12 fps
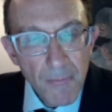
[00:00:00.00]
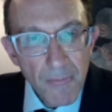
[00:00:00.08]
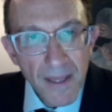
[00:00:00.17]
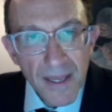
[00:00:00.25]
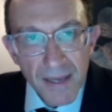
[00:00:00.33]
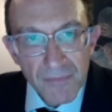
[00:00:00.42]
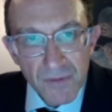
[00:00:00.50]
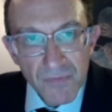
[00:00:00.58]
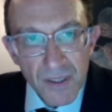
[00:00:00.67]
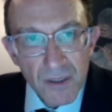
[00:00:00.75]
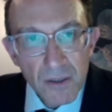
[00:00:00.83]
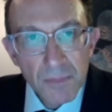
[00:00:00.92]
They have
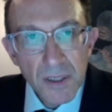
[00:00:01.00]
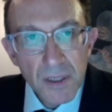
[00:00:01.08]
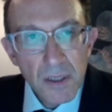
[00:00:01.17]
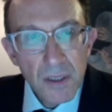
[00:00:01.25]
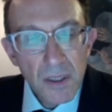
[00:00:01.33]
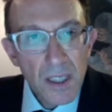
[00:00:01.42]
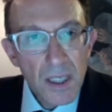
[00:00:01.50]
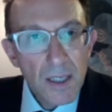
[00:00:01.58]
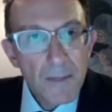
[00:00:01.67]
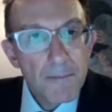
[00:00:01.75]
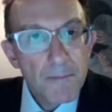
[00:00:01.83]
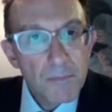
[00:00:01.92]
developed
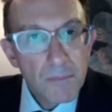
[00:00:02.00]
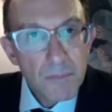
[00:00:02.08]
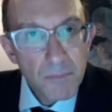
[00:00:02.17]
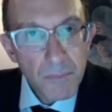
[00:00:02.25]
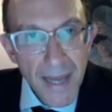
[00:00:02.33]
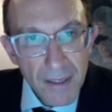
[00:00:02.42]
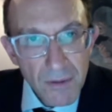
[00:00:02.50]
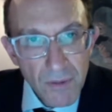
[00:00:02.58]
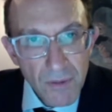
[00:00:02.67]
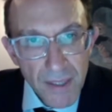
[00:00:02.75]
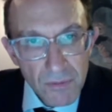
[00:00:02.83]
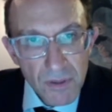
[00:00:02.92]

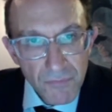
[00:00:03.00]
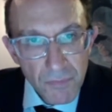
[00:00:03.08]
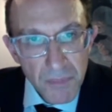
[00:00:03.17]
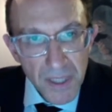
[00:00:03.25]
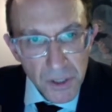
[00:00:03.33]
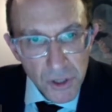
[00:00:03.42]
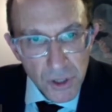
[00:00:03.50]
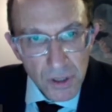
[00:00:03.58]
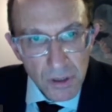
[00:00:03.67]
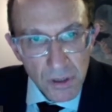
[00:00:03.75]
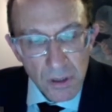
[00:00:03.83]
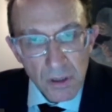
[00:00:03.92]
background
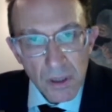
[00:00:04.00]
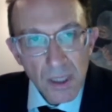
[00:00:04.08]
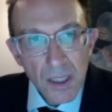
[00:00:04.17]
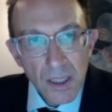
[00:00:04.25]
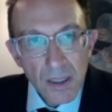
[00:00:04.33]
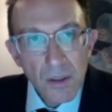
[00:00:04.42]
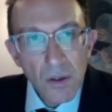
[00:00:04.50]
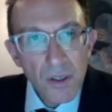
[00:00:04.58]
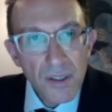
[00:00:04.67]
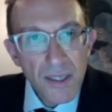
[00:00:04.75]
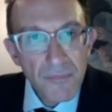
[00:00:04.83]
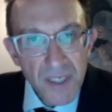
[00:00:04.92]
information on
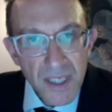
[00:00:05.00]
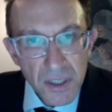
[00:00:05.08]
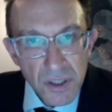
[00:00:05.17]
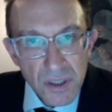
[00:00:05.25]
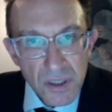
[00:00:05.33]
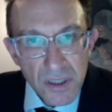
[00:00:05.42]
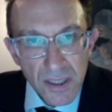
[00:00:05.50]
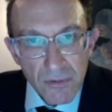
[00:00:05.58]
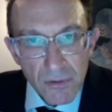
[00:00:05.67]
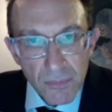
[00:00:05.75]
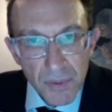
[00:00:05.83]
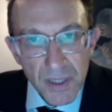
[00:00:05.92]
efficacious
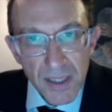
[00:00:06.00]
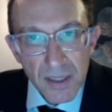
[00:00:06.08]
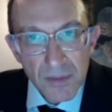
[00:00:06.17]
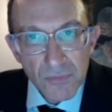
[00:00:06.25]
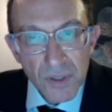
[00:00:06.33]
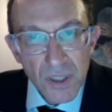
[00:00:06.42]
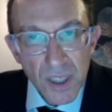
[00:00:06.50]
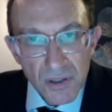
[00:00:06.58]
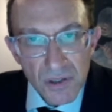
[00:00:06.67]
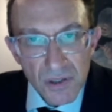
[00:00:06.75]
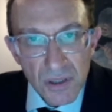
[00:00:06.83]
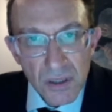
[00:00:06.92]
therapy and
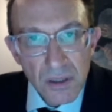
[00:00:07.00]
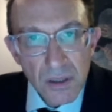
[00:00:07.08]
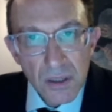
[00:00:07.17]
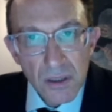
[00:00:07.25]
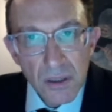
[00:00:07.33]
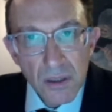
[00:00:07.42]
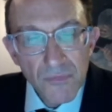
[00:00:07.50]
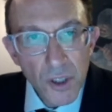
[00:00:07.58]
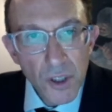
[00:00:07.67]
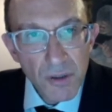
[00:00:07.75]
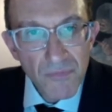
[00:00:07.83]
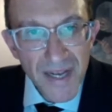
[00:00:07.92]
reduction of
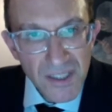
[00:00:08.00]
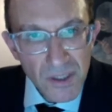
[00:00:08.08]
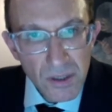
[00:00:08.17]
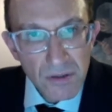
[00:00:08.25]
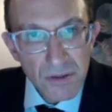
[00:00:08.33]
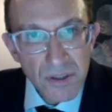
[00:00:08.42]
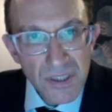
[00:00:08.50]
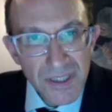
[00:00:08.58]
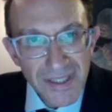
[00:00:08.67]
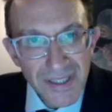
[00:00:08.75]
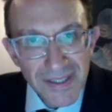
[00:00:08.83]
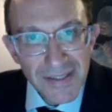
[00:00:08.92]
cardiovascular
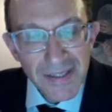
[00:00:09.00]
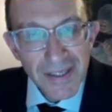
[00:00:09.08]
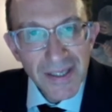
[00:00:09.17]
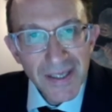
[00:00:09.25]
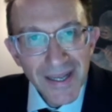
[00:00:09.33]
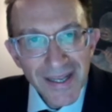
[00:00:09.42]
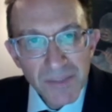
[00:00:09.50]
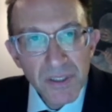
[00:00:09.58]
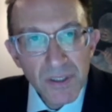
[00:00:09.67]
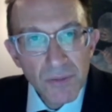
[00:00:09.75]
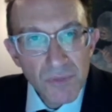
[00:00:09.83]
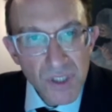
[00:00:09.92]
disease has been
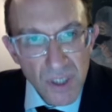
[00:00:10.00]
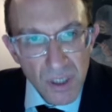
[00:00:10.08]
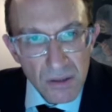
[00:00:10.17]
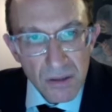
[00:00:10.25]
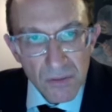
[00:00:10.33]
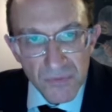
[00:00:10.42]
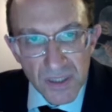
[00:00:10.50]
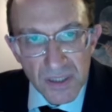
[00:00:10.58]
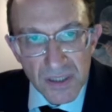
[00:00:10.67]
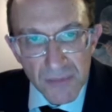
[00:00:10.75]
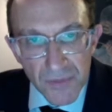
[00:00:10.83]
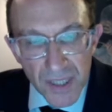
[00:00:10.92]
the result of these
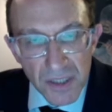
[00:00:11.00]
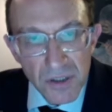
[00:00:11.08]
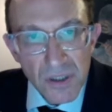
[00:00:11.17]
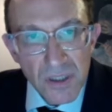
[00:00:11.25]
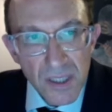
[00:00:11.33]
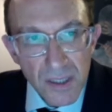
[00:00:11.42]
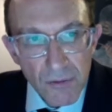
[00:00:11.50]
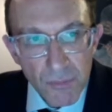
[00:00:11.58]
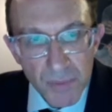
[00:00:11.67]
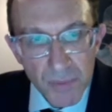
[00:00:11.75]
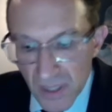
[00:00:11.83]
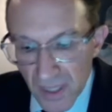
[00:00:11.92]
efficacious
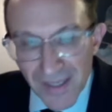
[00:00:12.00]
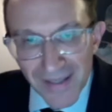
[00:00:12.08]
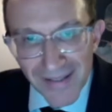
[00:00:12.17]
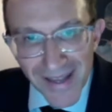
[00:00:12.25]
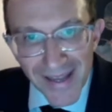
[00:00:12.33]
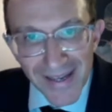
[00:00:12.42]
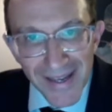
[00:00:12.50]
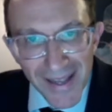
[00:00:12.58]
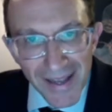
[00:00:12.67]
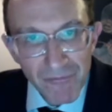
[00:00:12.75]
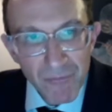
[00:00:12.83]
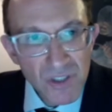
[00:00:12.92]
therapies that
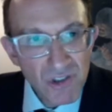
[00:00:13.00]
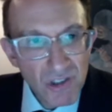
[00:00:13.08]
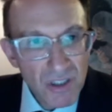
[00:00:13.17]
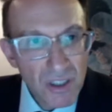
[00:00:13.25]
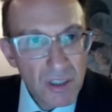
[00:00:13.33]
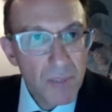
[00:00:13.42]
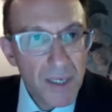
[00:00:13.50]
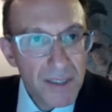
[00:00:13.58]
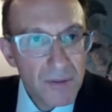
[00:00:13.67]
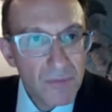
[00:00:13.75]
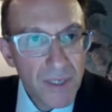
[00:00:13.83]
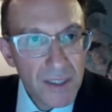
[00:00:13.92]
have been studied by a
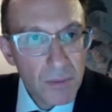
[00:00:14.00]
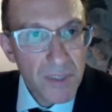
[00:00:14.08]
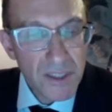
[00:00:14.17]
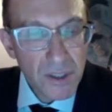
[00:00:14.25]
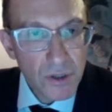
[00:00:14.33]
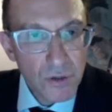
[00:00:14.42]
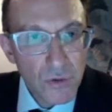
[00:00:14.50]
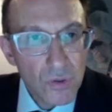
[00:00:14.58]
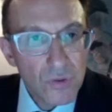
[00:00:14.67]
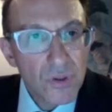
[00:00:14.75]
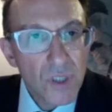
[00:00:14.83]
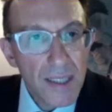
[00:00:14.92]
randomized controlled
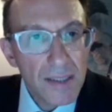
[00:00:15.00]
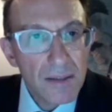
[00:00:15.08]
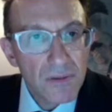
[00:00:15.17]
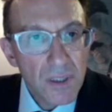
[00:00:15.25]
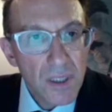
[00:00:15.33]
trial.